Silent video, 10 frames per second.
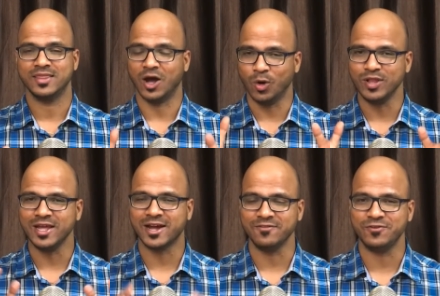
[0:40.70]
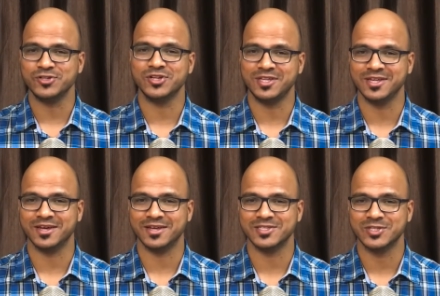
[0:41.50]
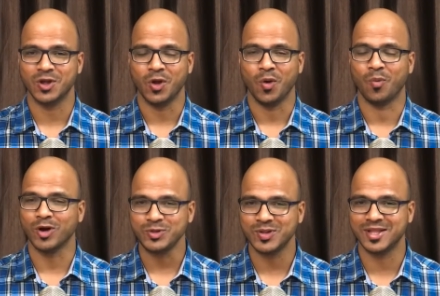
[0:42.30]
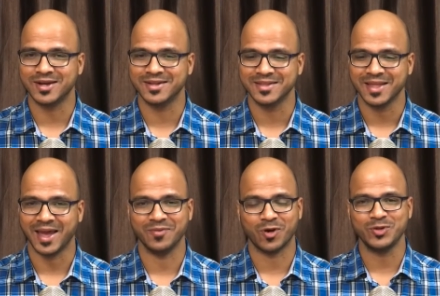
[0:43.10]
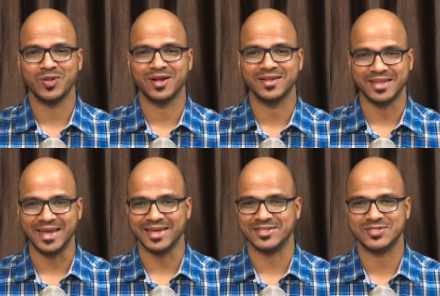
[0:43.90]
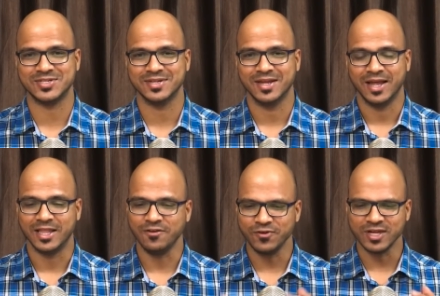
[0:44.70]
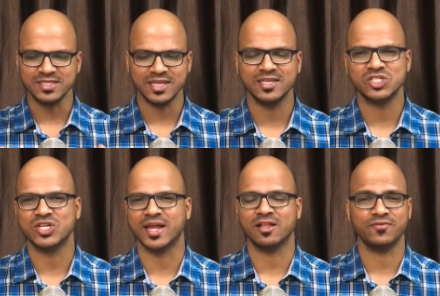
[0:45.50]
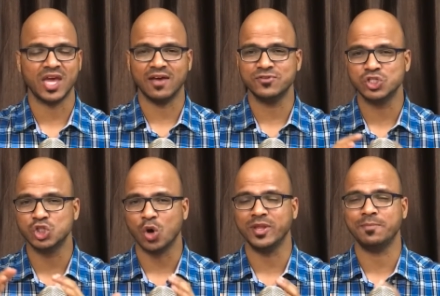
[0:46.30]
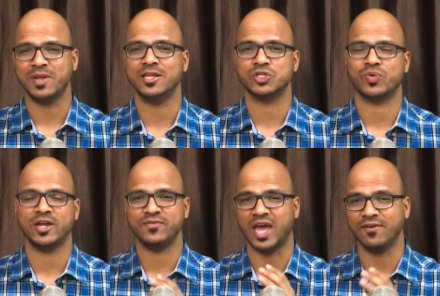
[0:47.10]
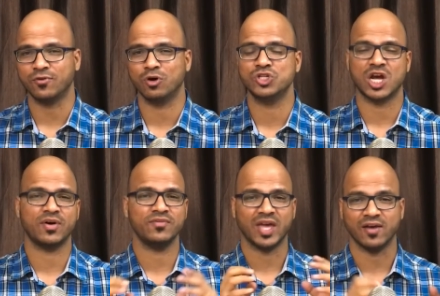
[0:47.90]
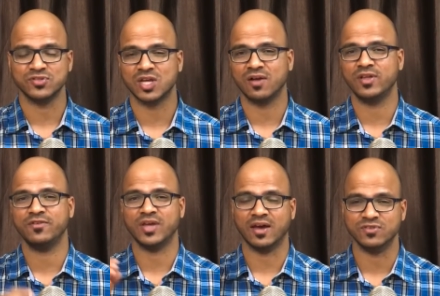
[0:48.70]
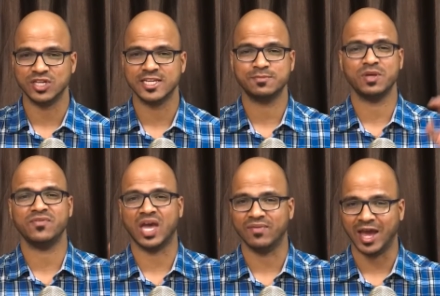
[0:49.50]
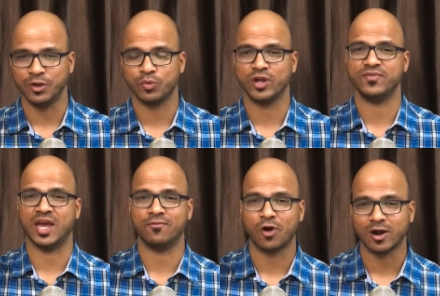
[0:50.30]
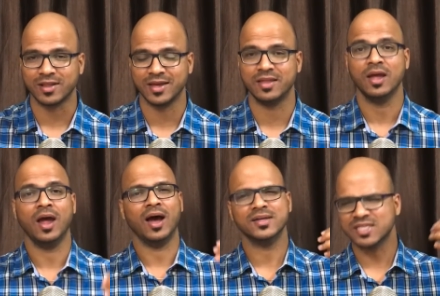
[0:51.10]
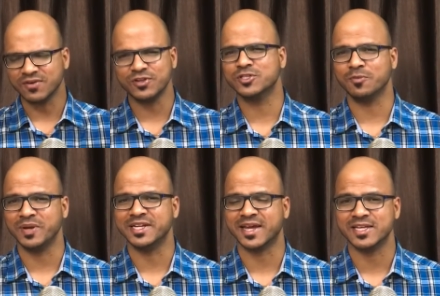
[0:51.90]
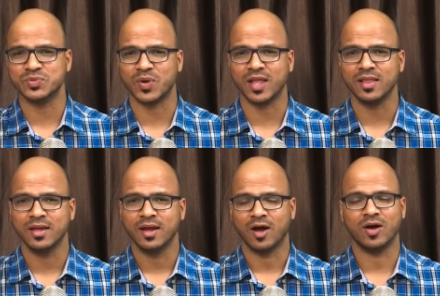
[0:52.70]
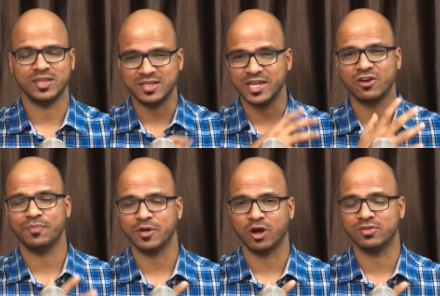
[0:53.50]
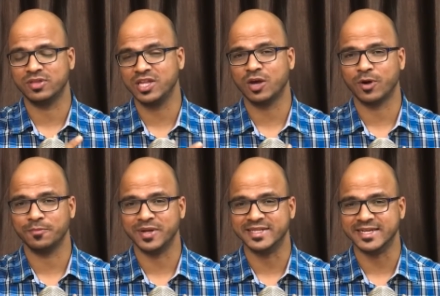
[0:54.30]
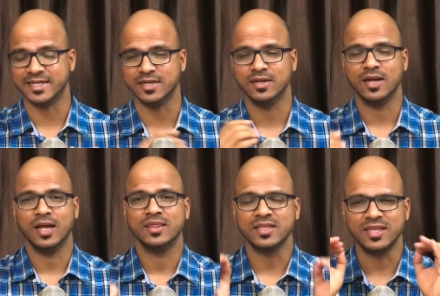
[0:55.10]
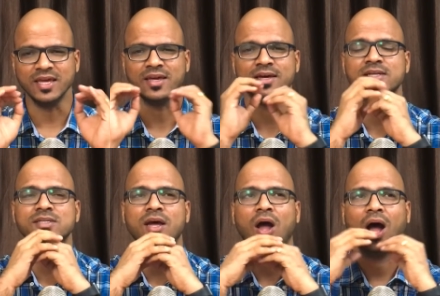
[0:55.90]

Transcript: The only confusion here is what to learn and what to learn next. Now, if you can see this channel, we have so many playlists, right? We have Core Java, we have Servlet, we have J S P, we have Android, we have Kotlin, some videos on big data as well, or the theory, of, or theory about big data. The thing is,